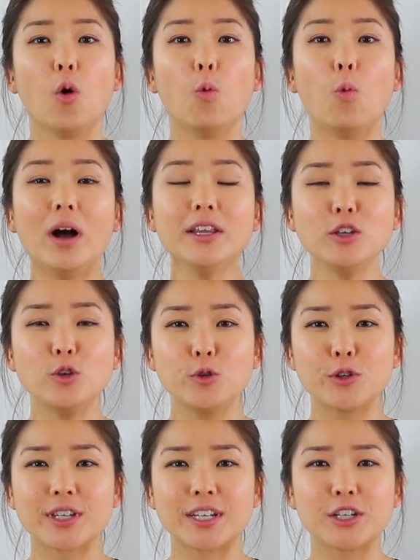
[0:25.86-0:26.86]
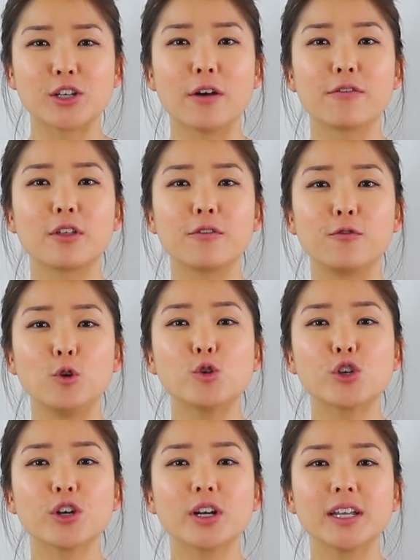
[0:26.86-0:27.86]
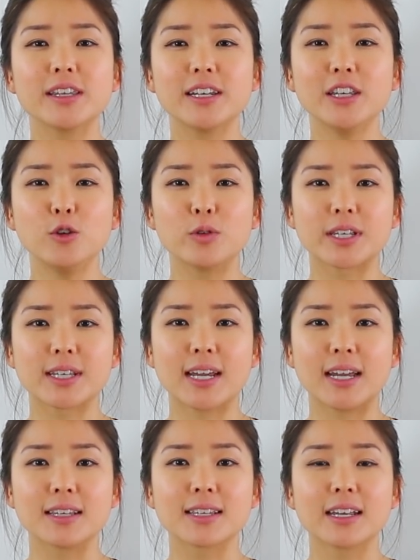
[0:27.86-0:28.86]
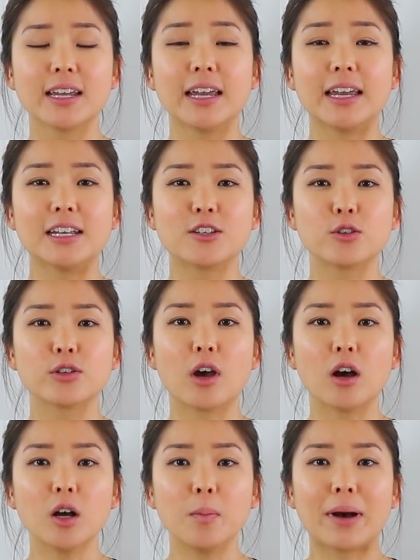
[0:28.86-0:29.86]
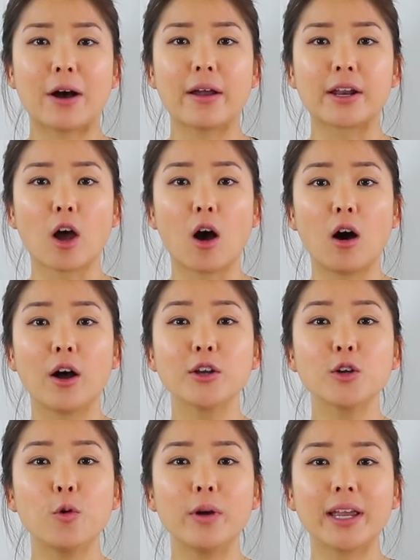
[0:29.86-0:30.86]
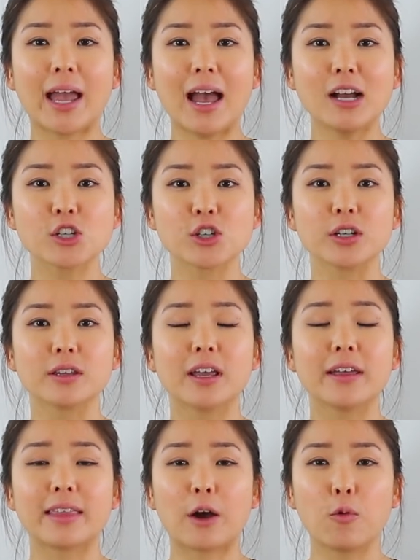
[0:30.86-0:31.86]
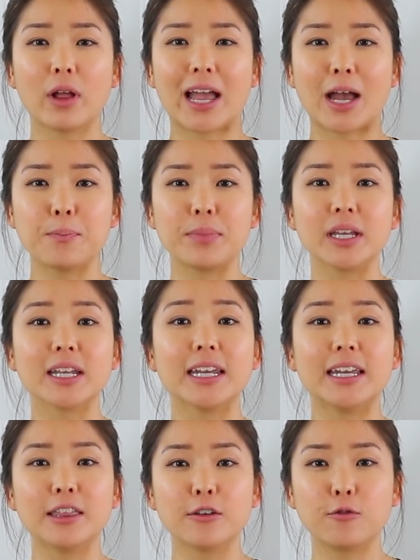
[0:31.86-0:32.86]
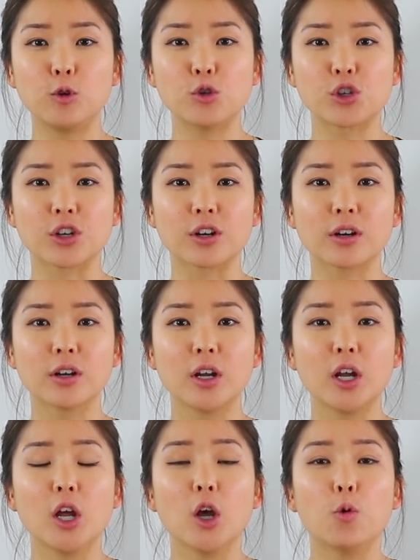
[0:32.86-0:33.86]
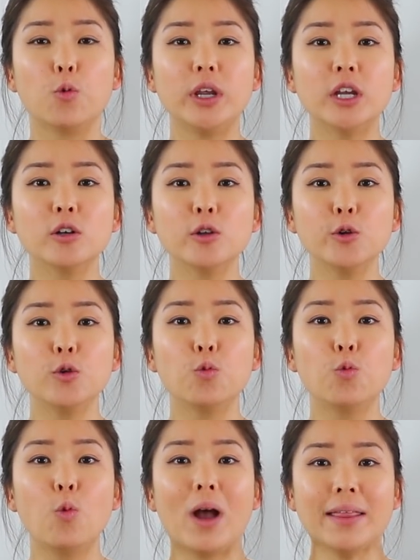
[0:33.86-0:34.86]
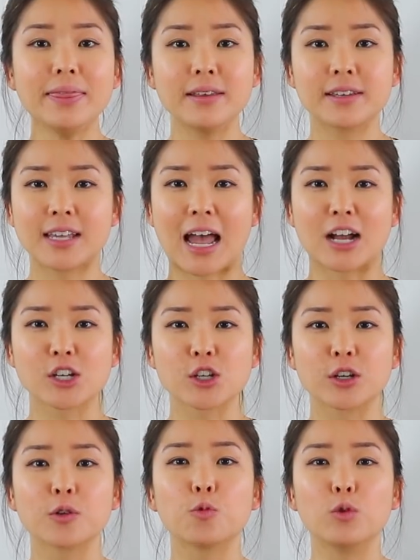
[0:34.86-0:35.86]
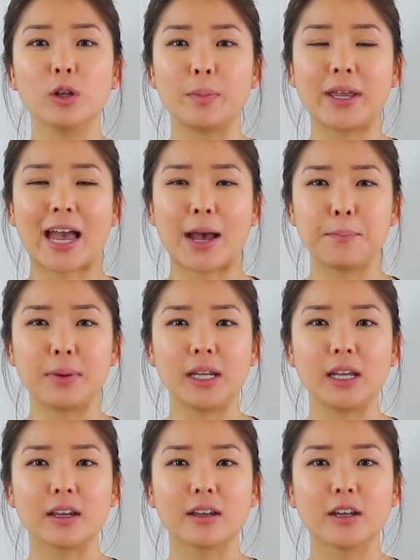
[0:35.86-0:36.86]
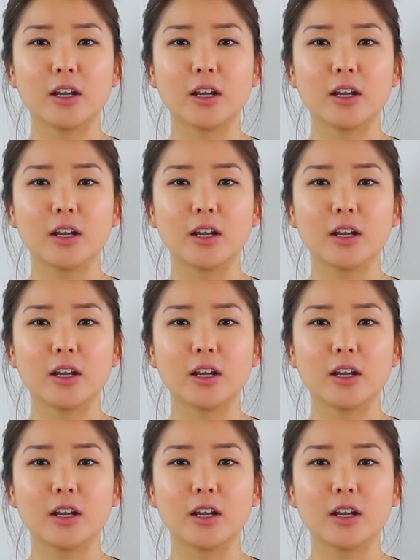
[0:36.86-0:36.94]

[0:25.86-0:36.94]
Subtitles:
One usage of the future continuous tense is to talk about an ongoing action that will happen in the future. We include when this action will be happening.